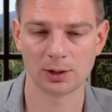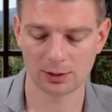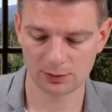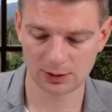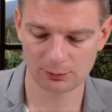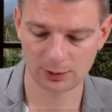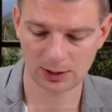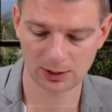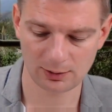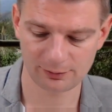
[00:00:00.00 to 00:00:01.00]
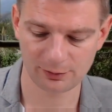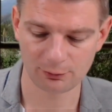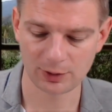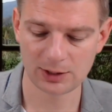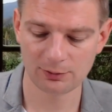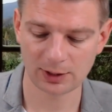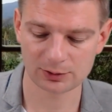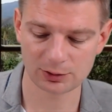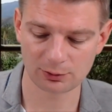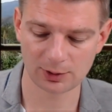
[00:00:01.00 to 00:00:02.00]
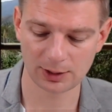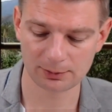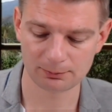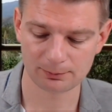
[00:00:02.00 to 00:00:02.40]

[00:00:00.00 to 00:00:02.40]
and then we have the redirect URI.